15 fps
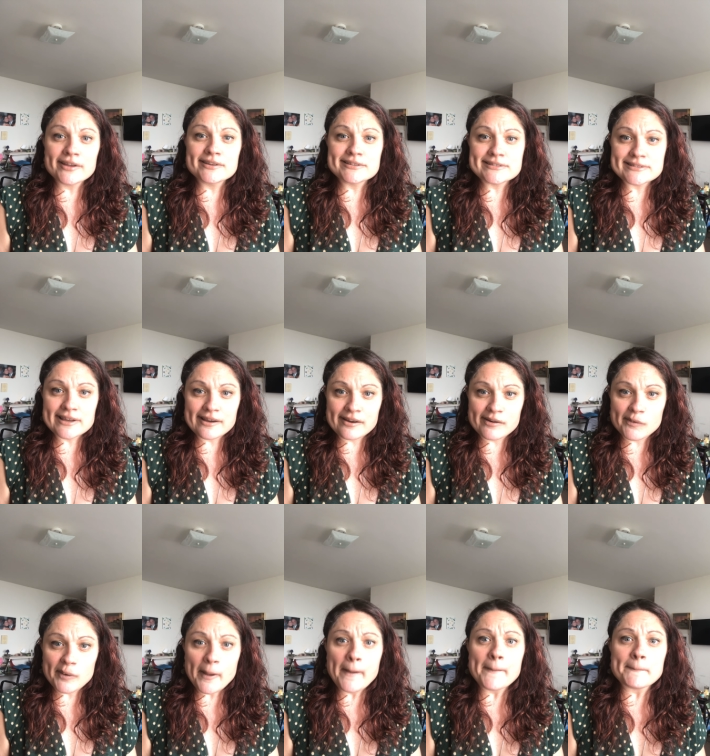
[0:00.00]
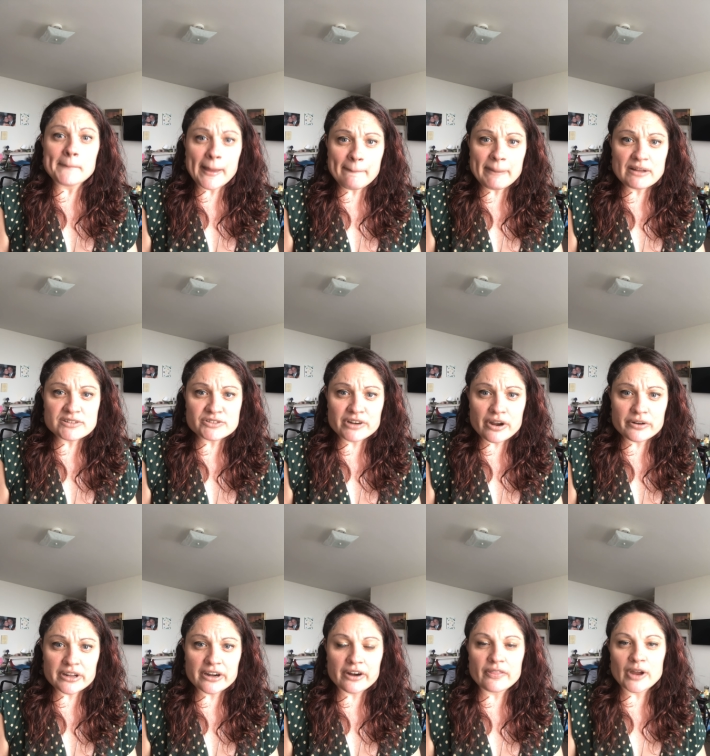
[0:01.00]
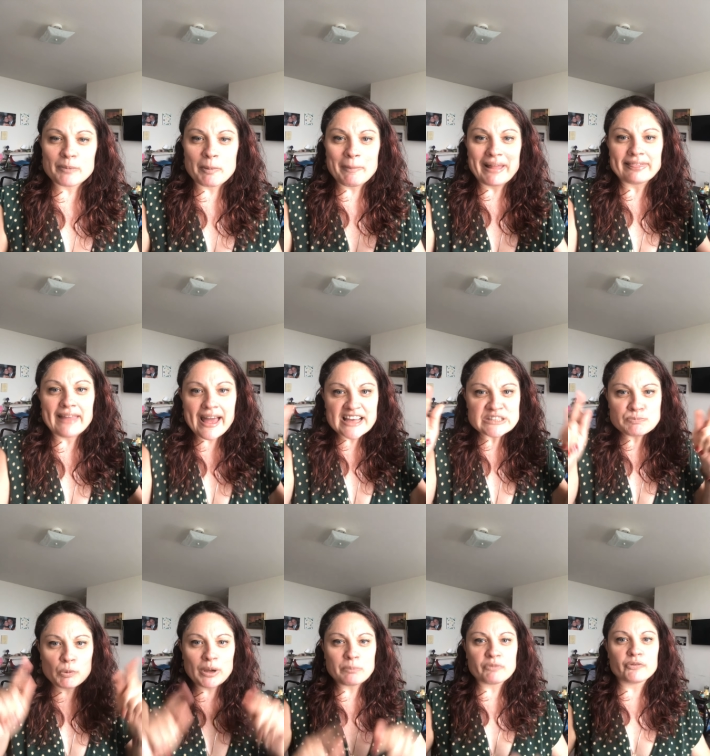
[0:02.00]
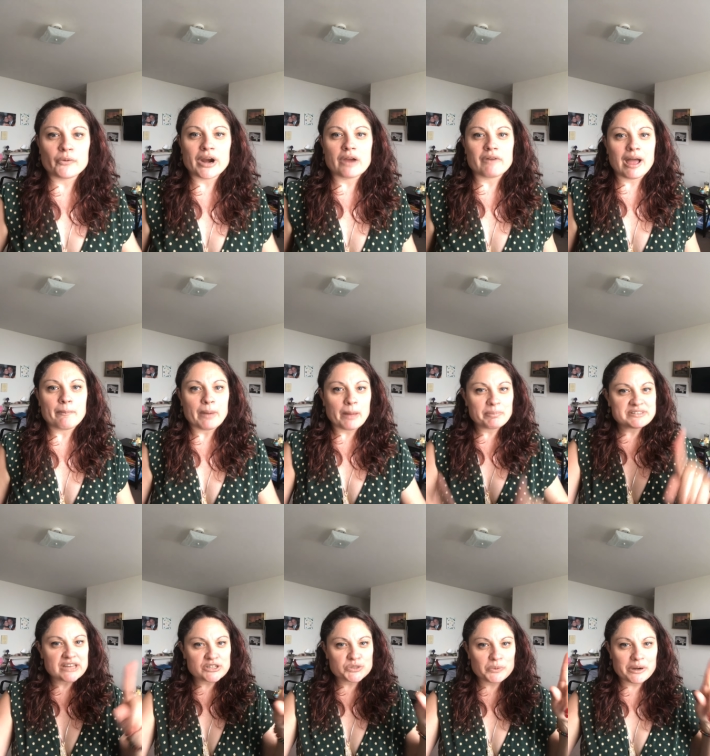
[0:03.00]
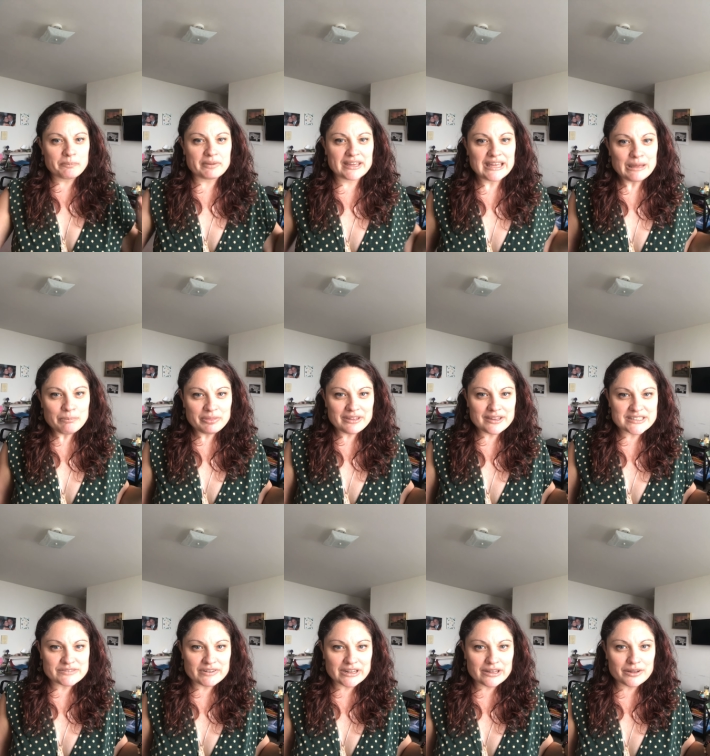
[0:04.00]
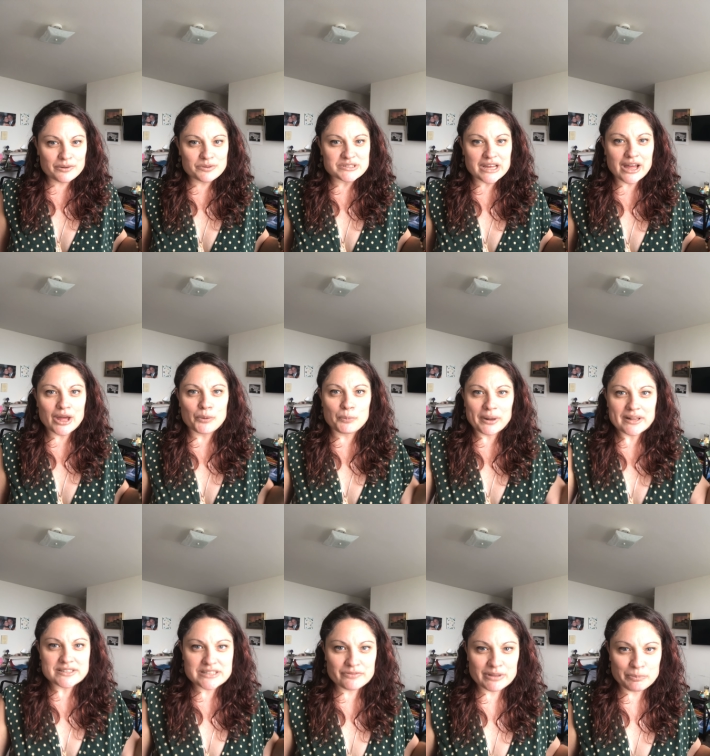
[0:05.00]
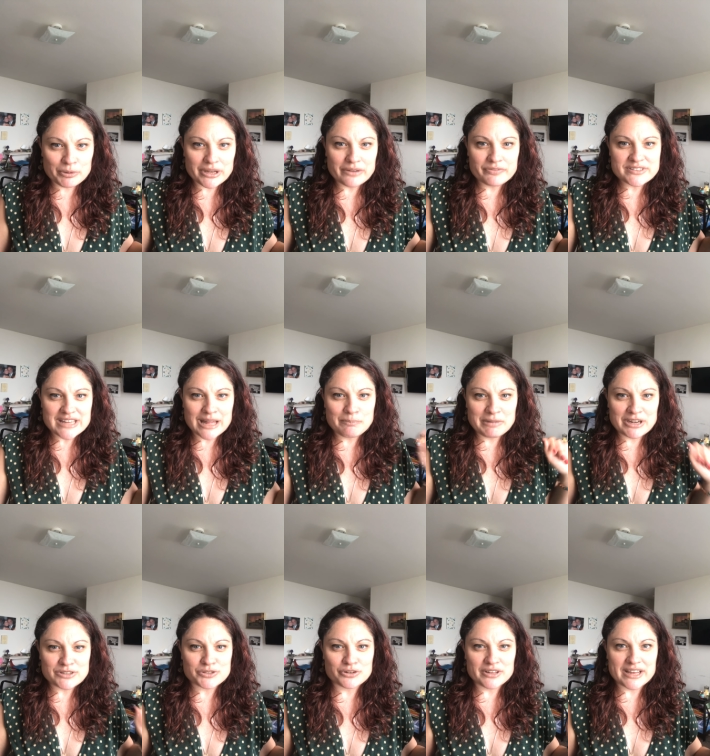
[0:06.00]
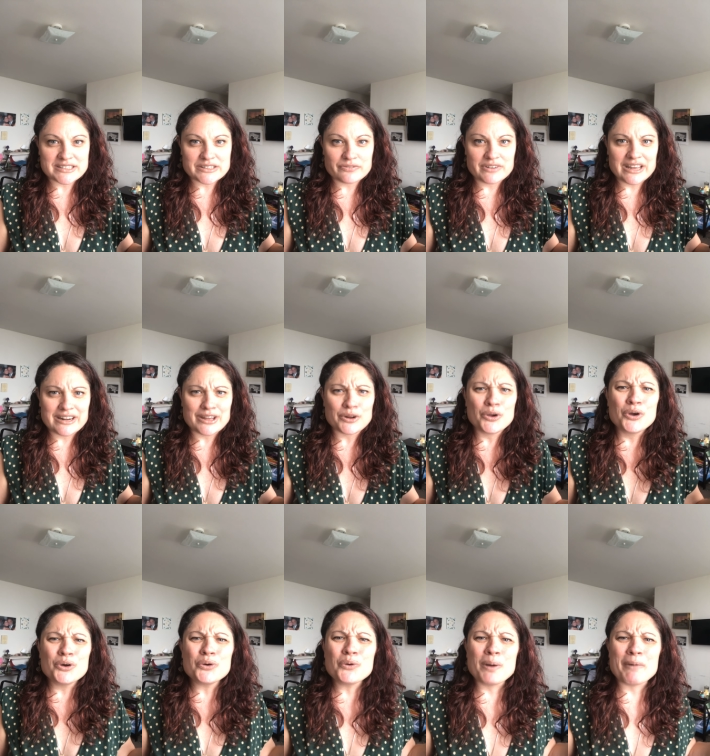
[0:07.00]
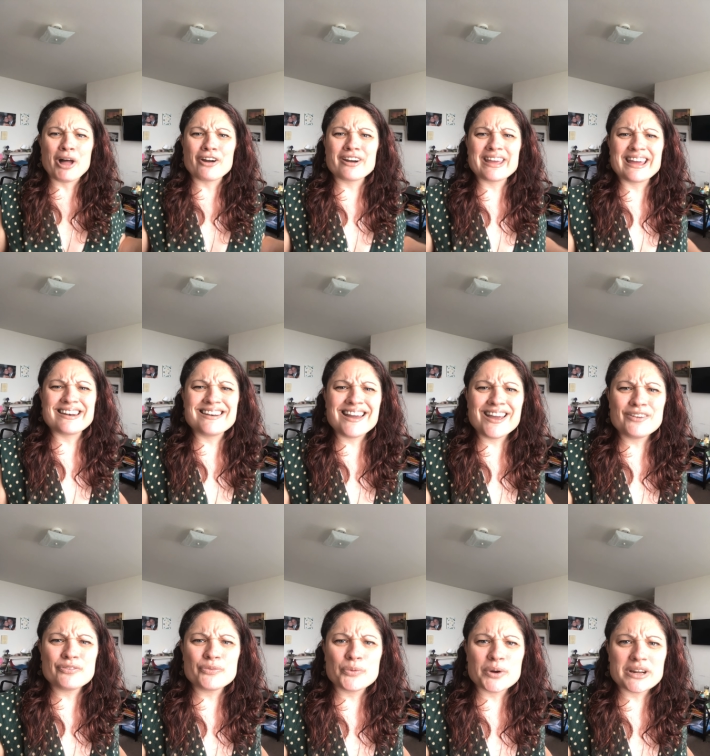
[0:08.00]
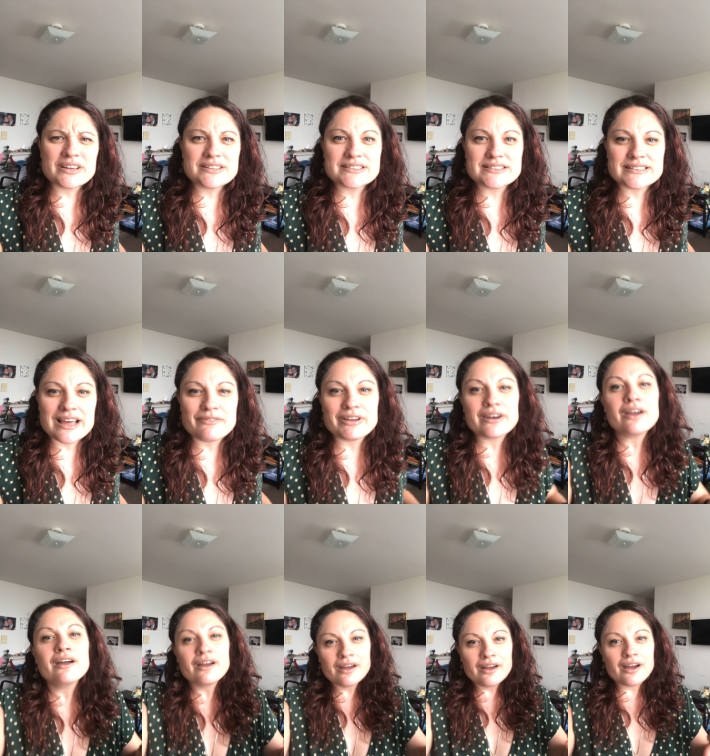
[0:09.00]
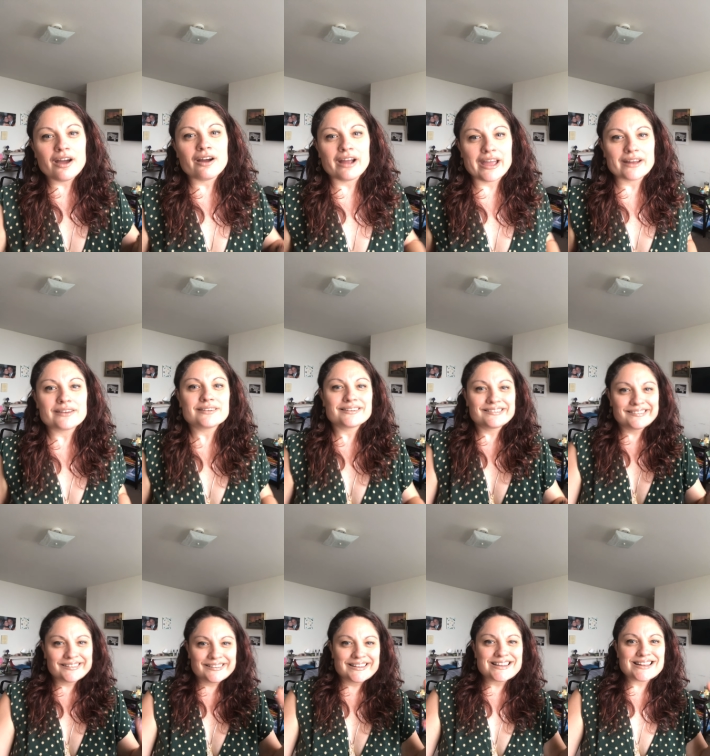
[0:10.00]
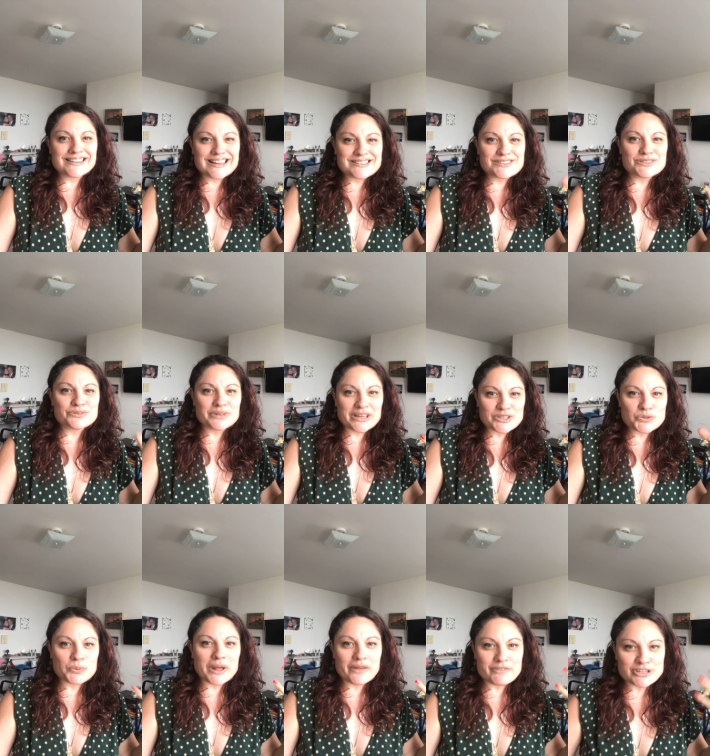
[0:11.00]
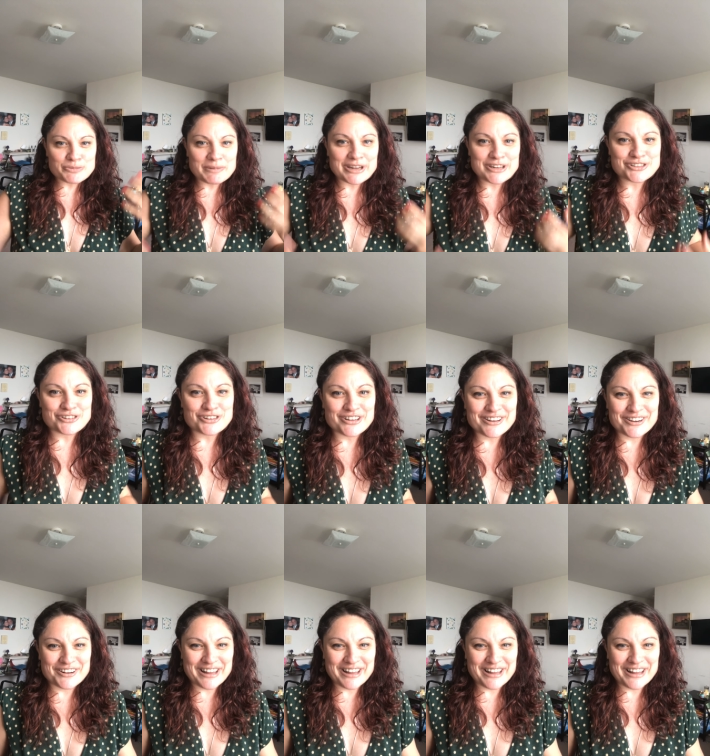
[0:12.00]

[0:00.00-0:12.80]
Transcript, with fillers: So might bounce around here and there, but my last point before I wrap up, because I do want to keep these videos uh, relatively brief, 10 minutes or less if needed. Oh, I'm already at 947. All right, let's do like 12-ish minutes or, or,